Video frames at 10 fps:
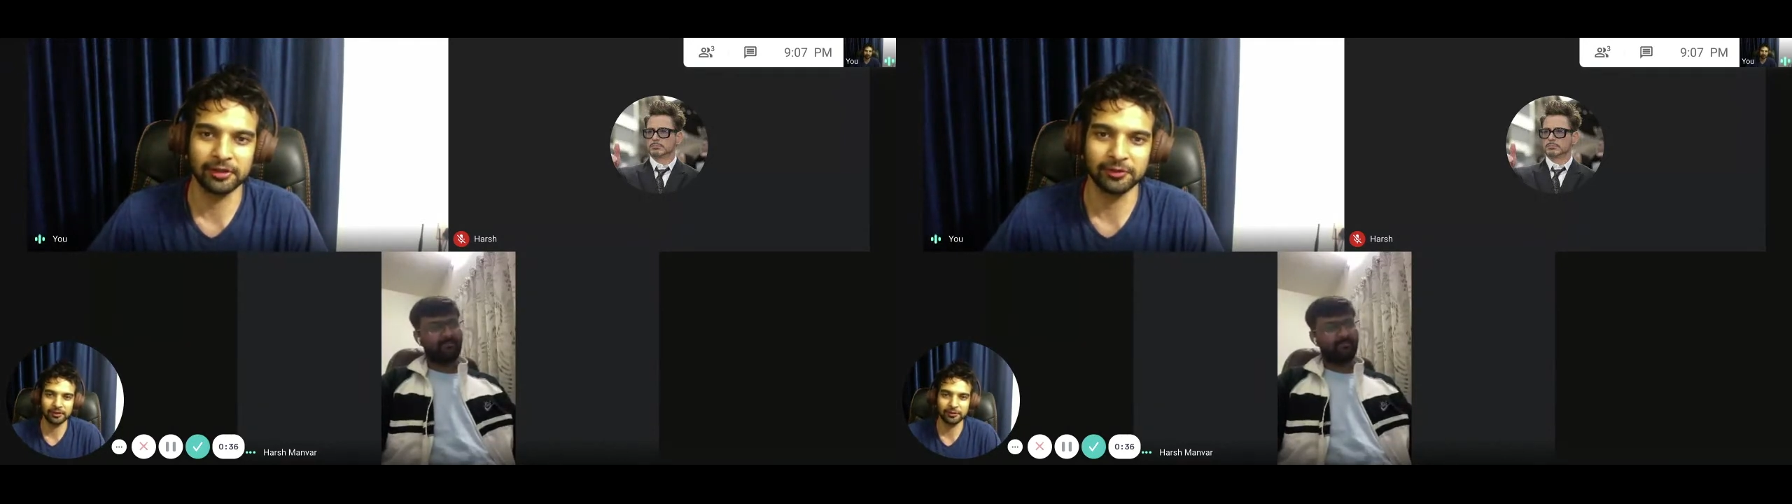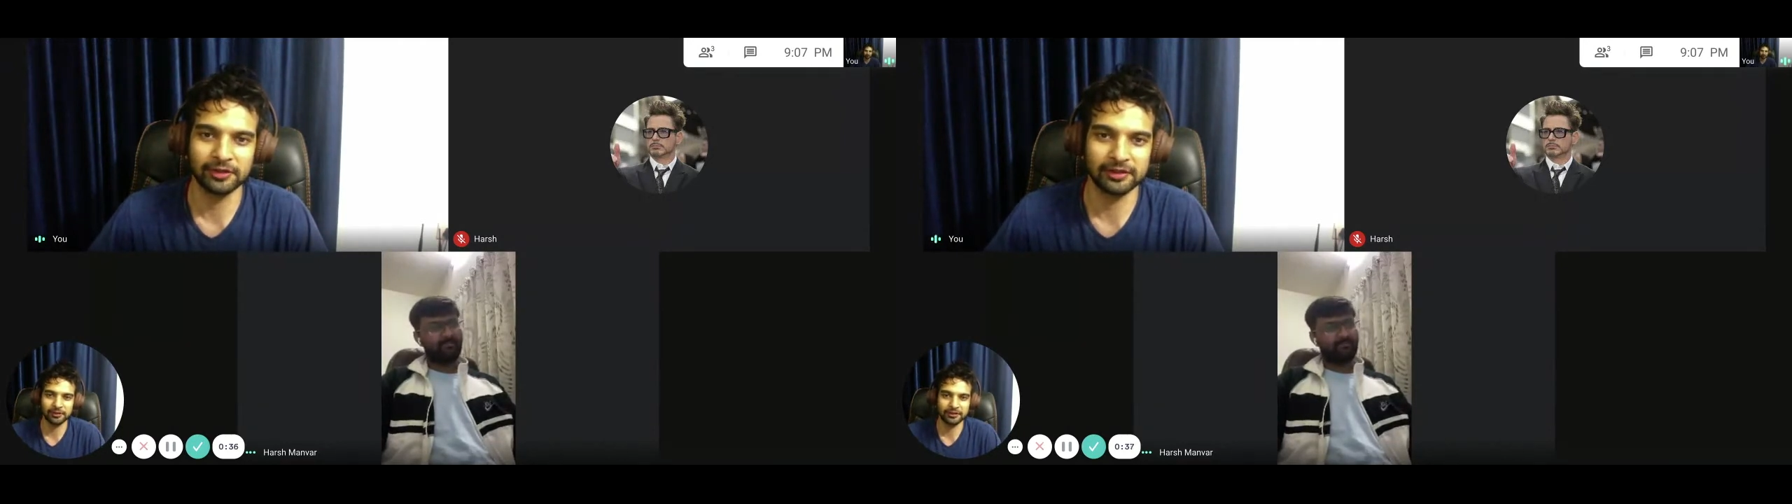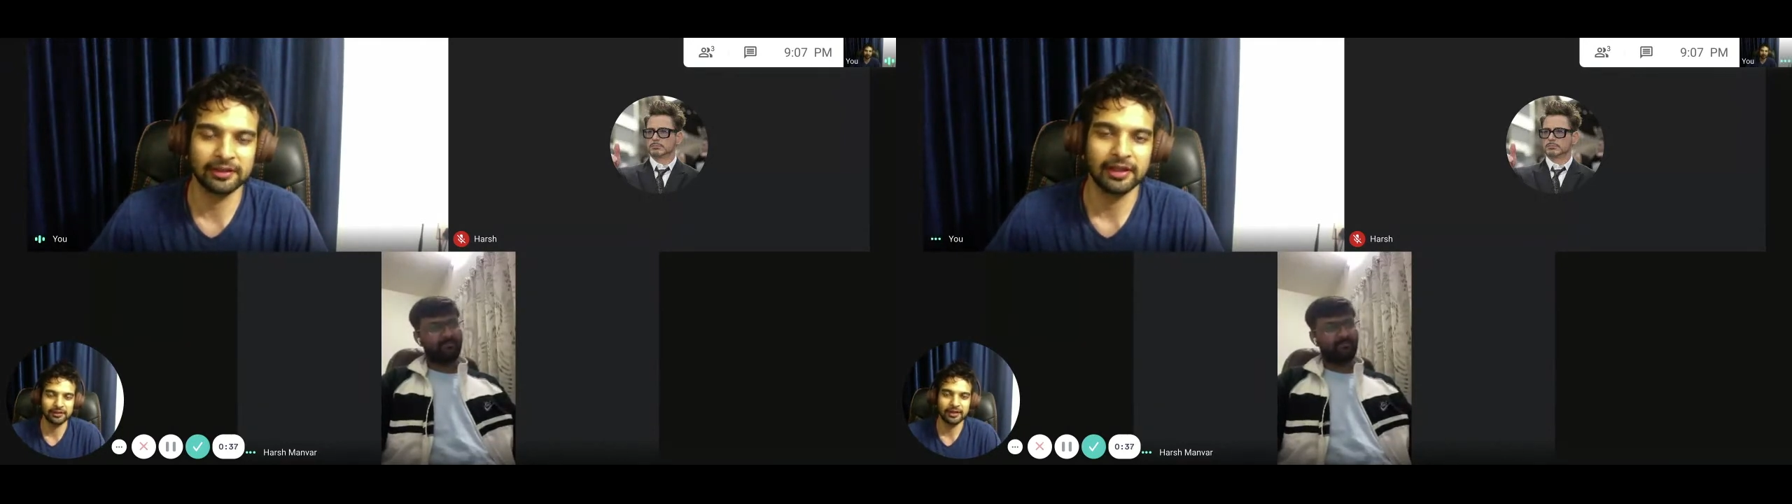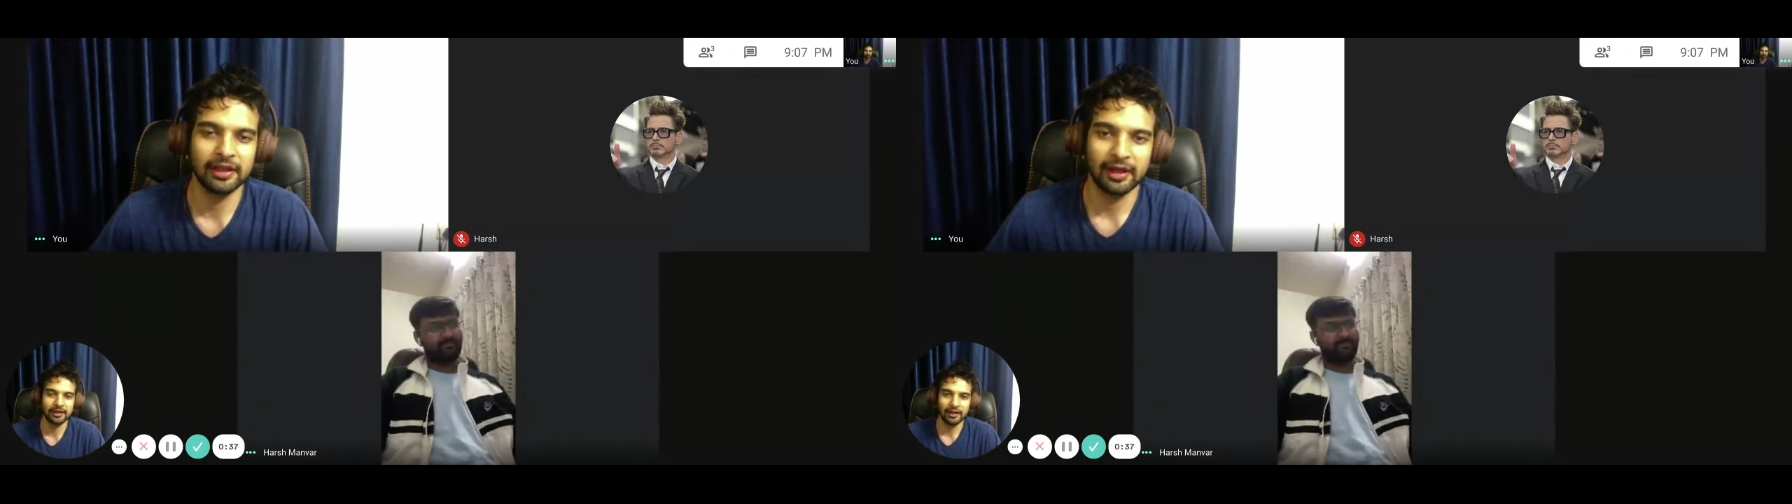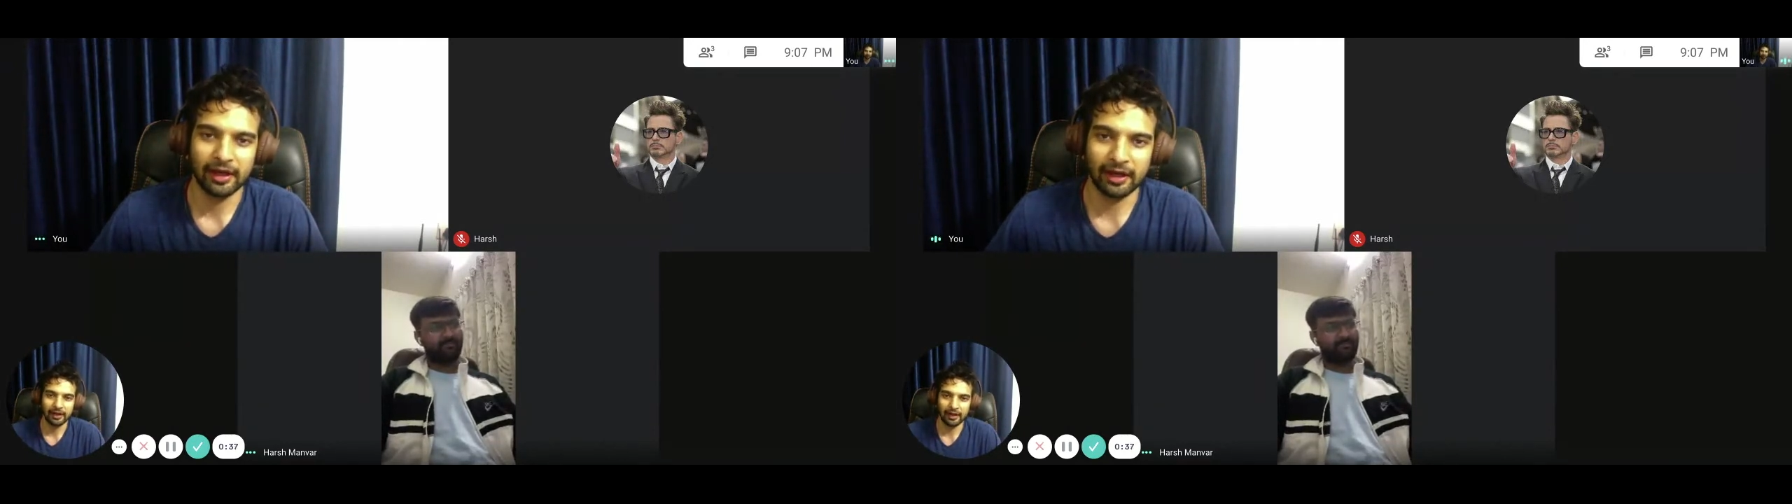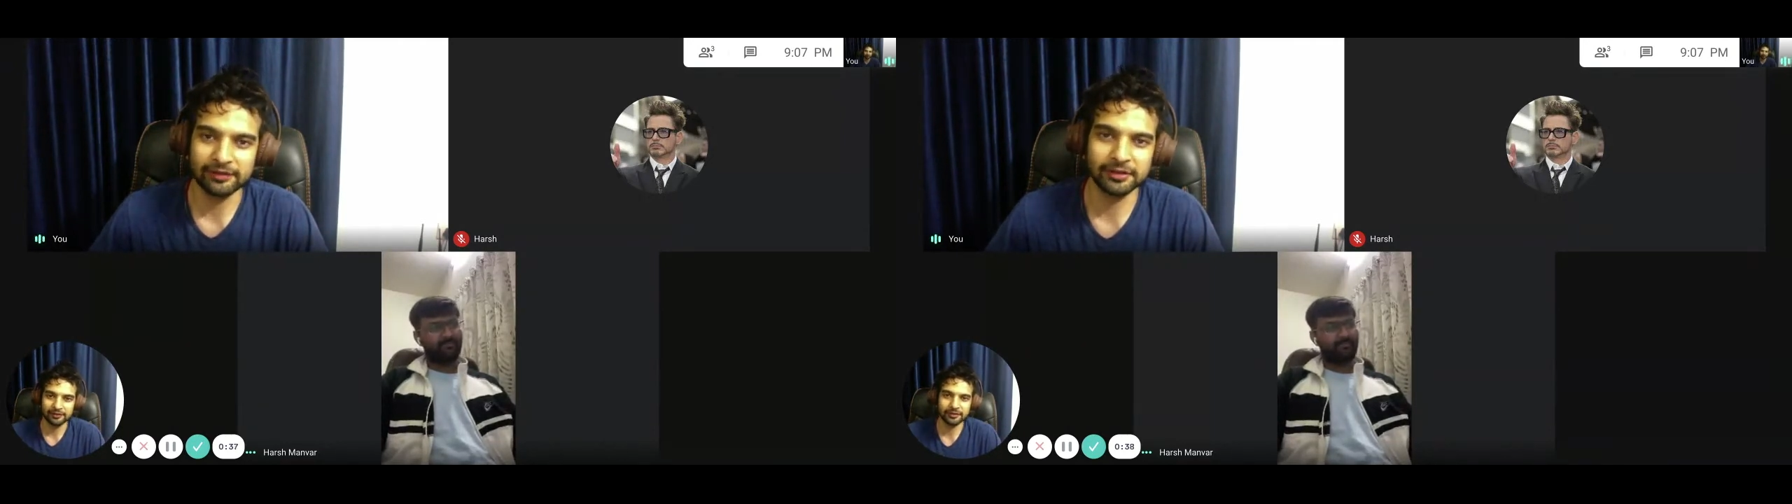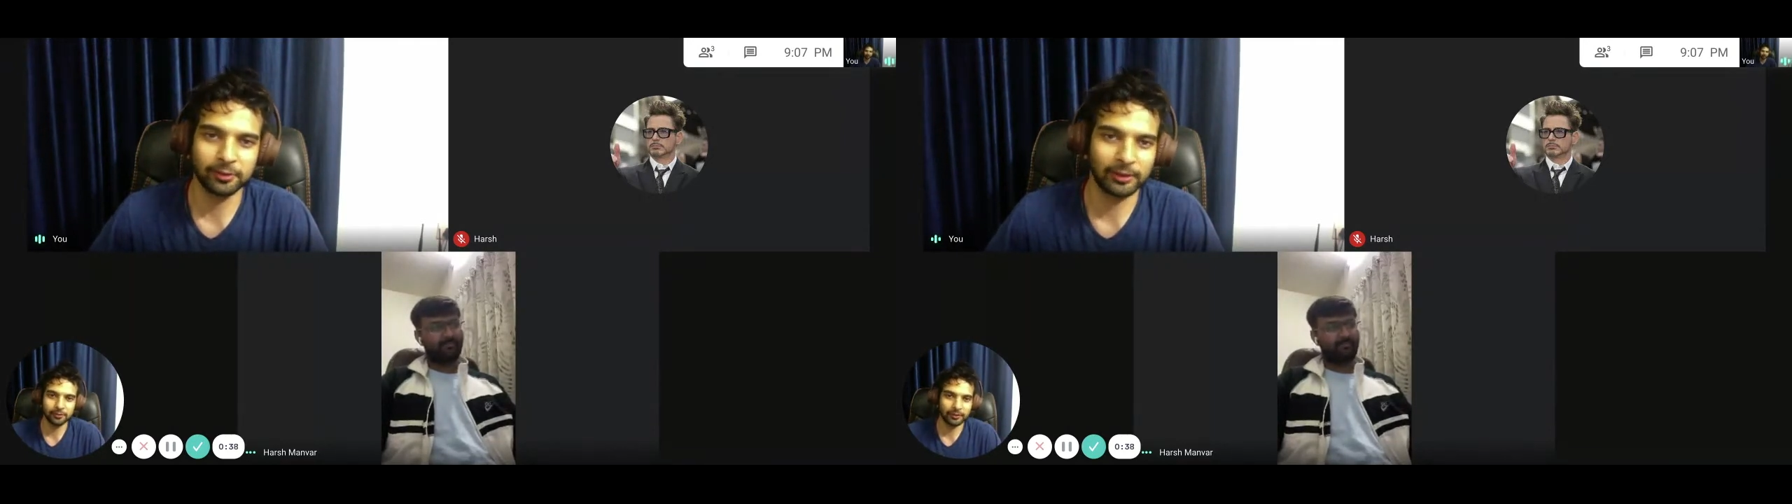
users answer